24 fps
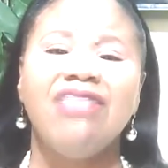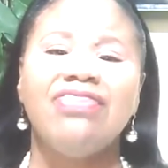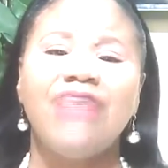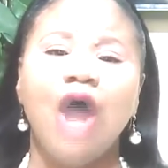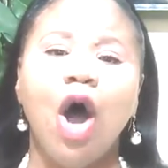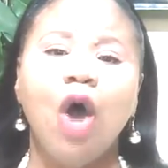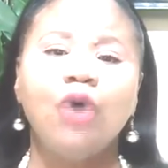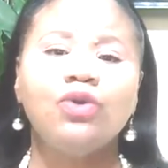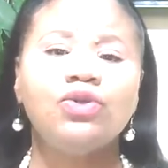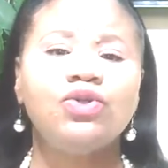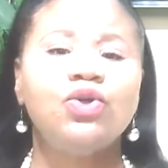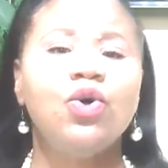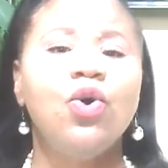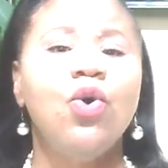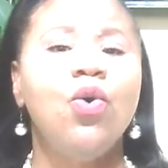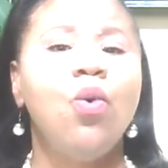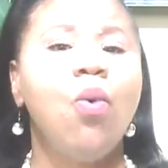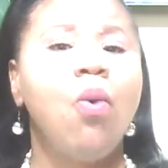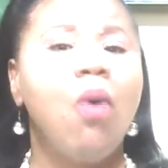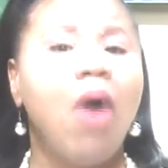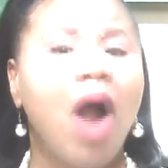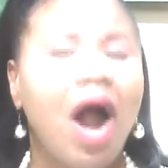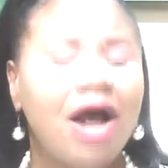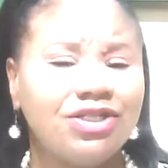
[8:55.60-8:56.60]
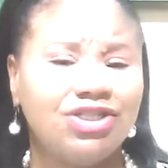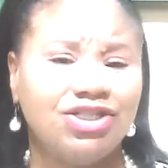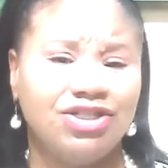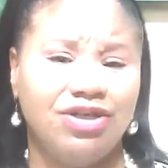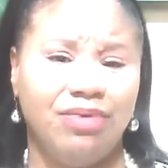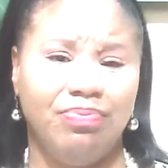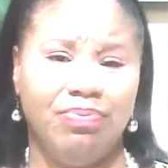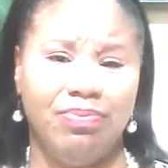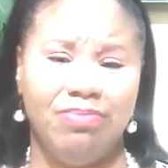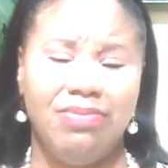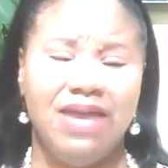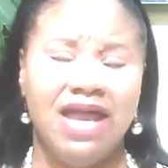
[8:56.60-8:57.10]
and those who
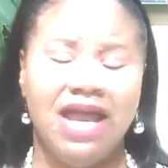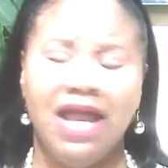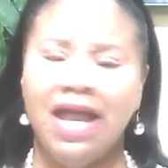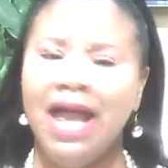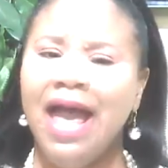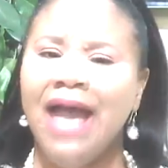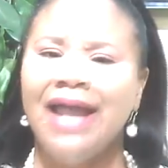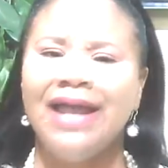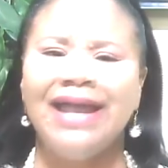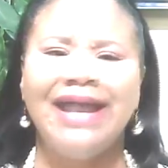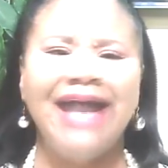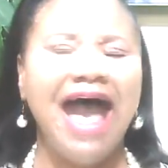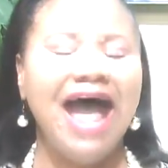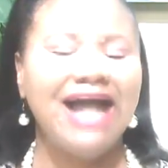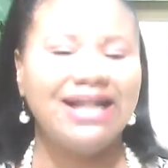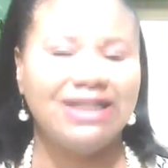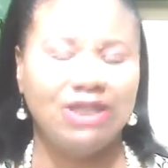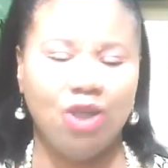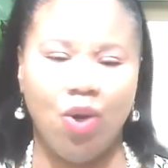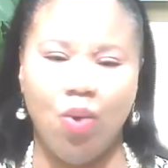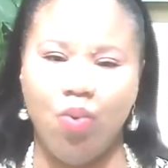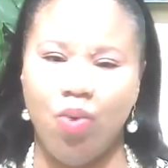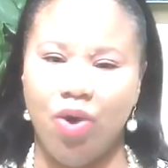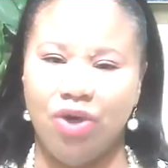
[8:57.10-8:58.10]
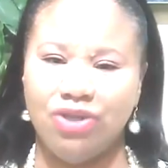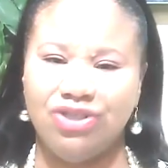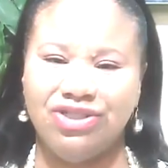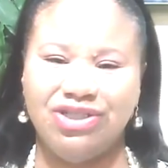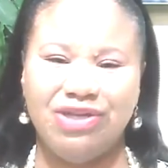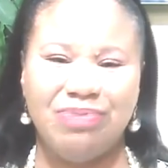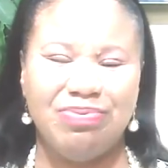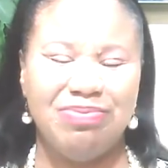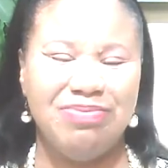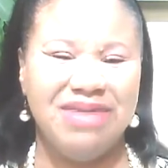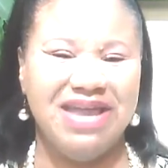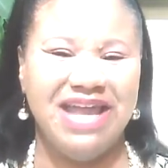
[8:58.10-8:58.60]
worship me got to
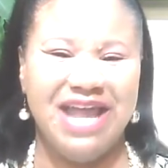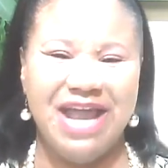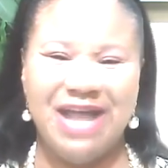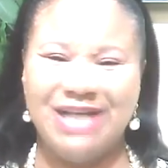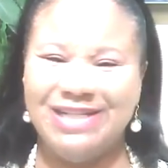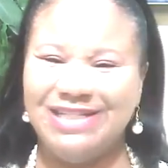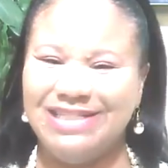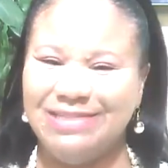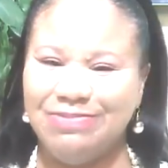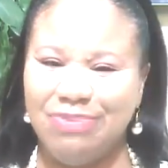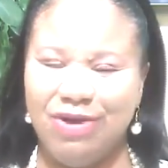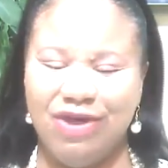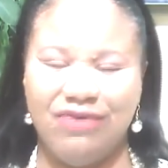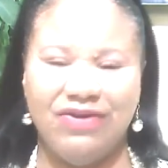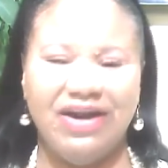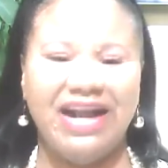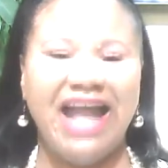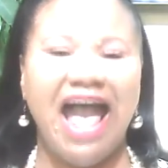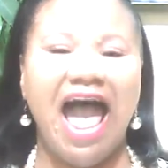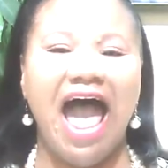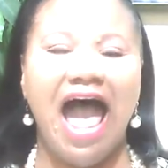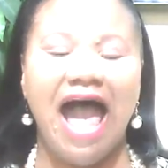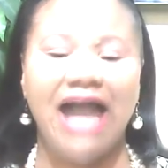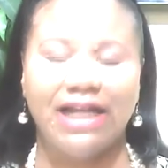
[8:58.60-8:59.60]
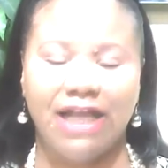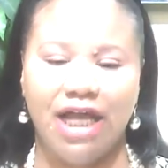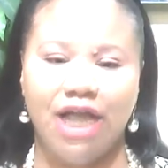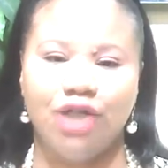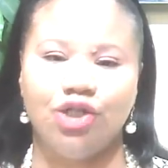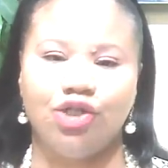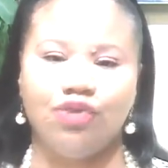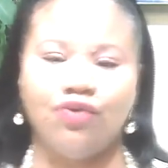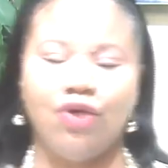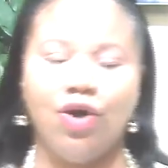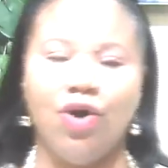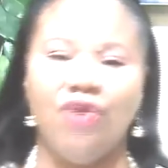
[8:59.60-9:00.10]
worship me in spirit and
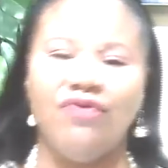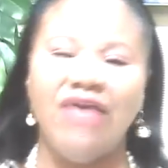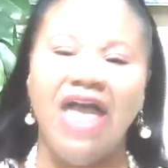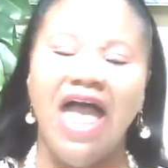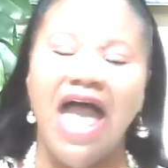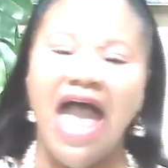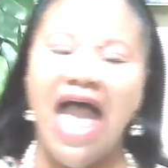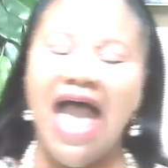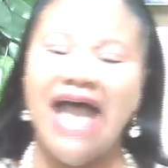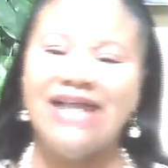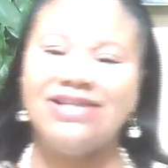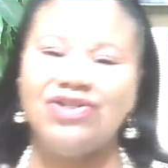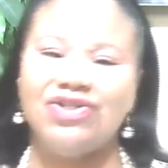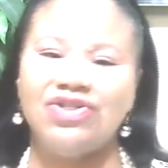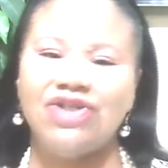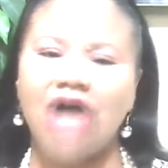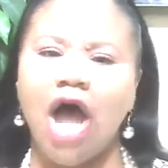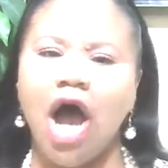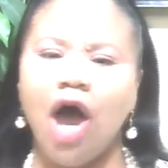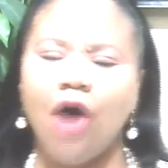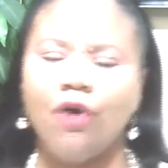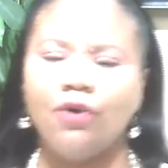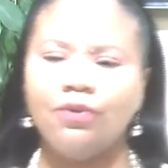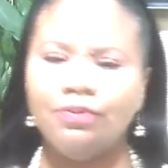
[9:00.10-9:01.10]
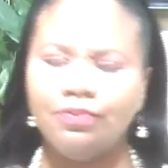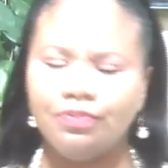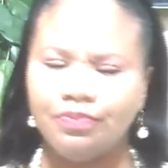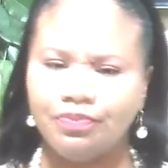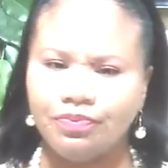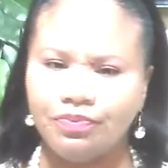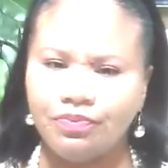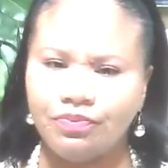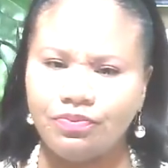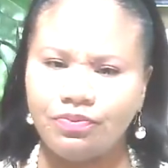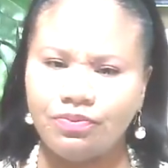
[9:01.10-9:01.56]
in truth. And so,